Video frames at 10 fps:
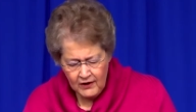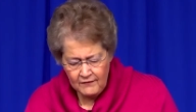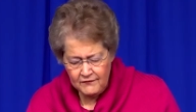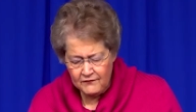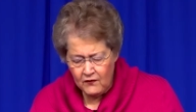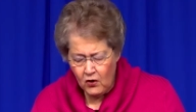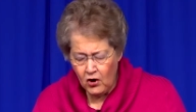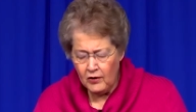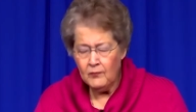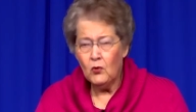
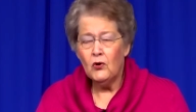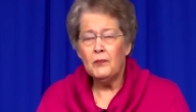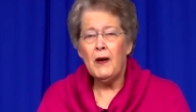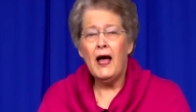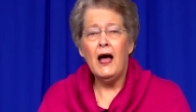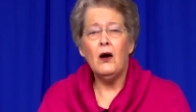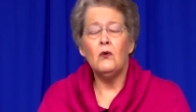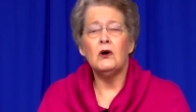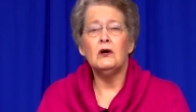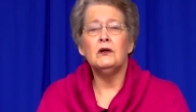far more
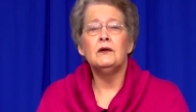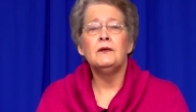power